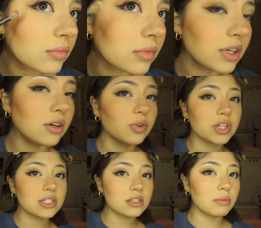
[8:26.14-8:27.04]
Ew,
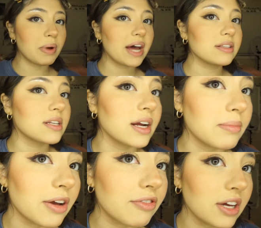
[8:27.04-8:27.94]
this is the bad side of
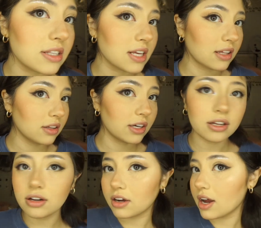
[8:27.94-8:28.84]
my face. Like, look
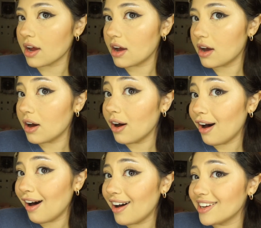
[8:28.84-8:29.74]
at... Okay.
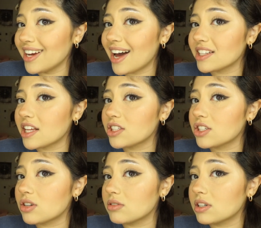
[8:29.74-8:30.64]
Oh, yeah, that's
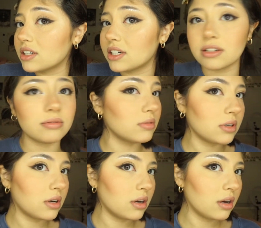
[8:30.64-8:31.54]
so good.
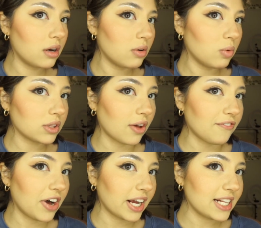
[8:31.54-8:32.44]
What the
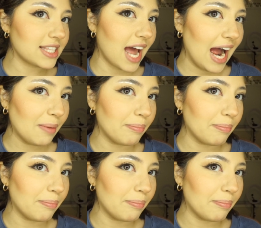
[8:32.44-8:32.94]
fuck is that?